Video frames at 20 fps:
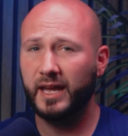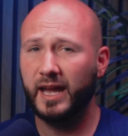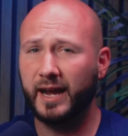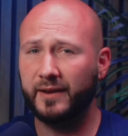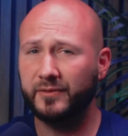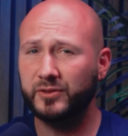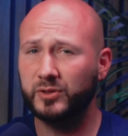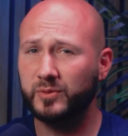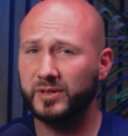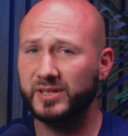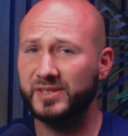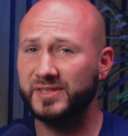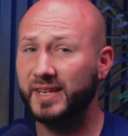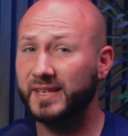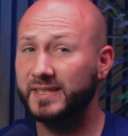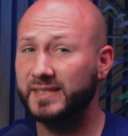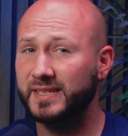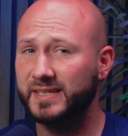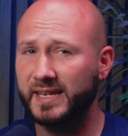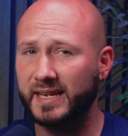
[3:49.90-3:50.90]
After
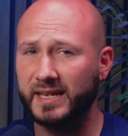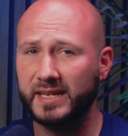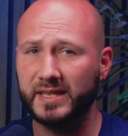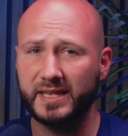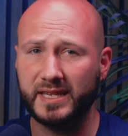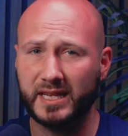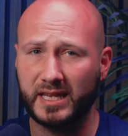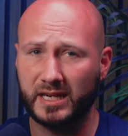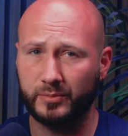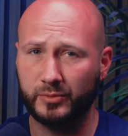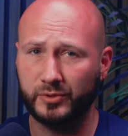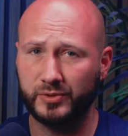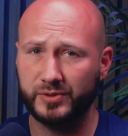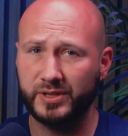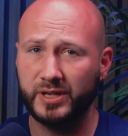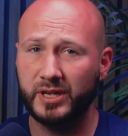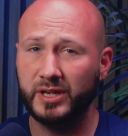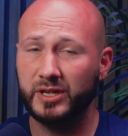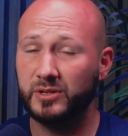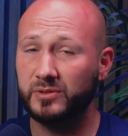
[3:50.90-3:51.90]
resuscitating the
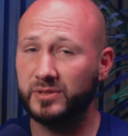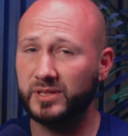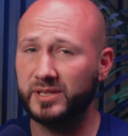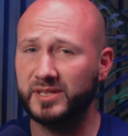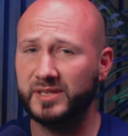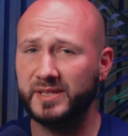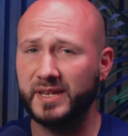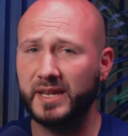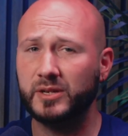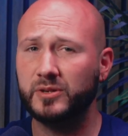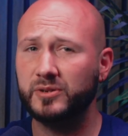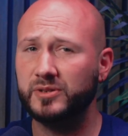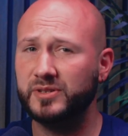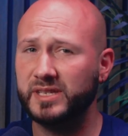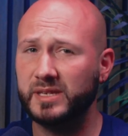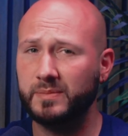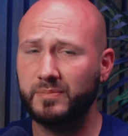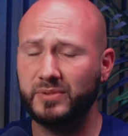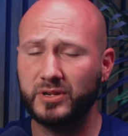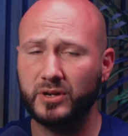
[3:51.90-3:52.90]
animals using standard
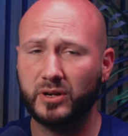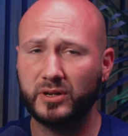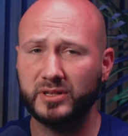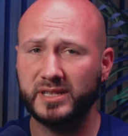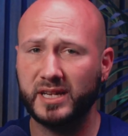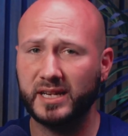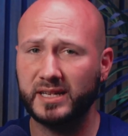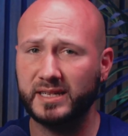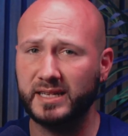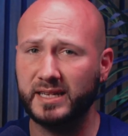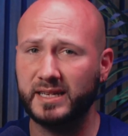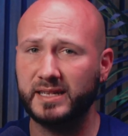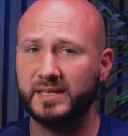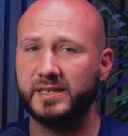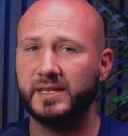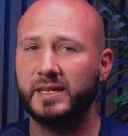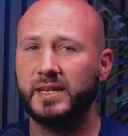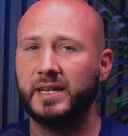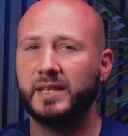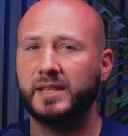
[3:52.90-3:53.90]
CPR
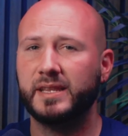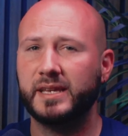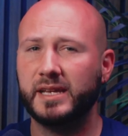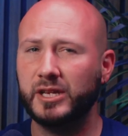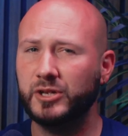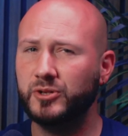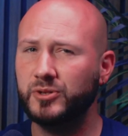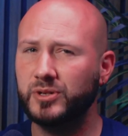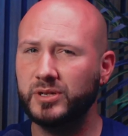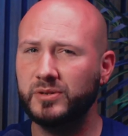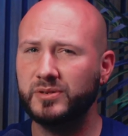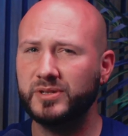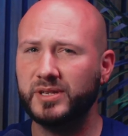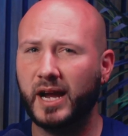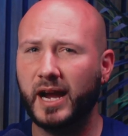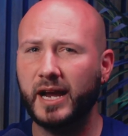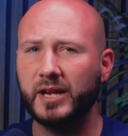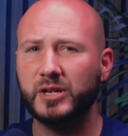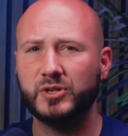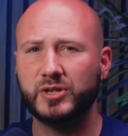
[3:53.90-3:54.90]
techniques, they introduced
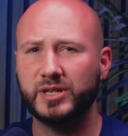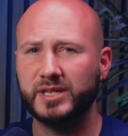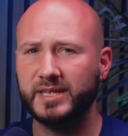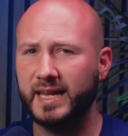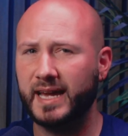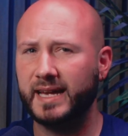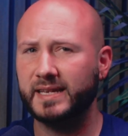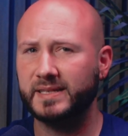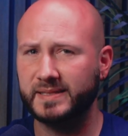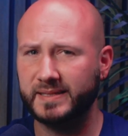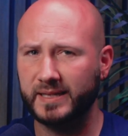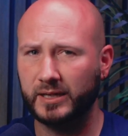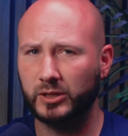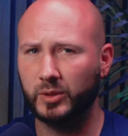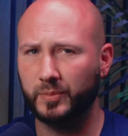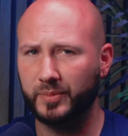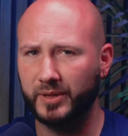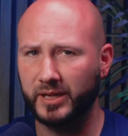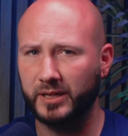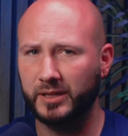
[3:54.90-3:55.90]
hydrogen gas
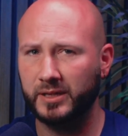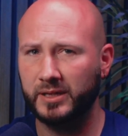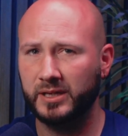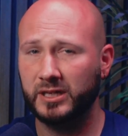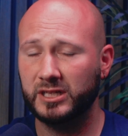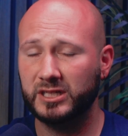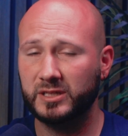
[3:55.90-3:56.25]
therapy.